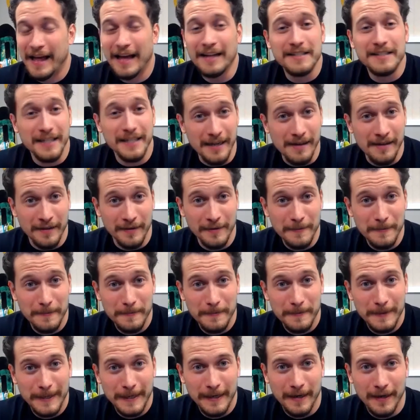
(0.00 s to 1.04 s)
That's Ethan.
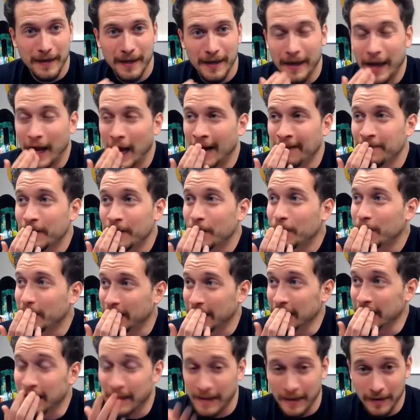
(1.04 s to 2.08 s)
I've known
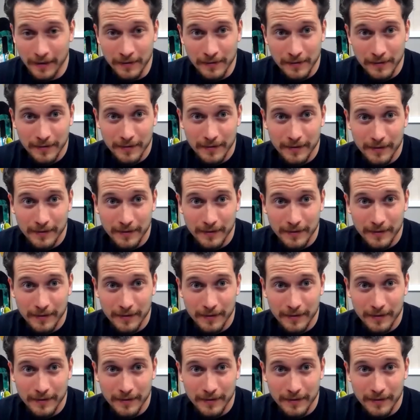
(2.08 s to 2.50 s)
Ethan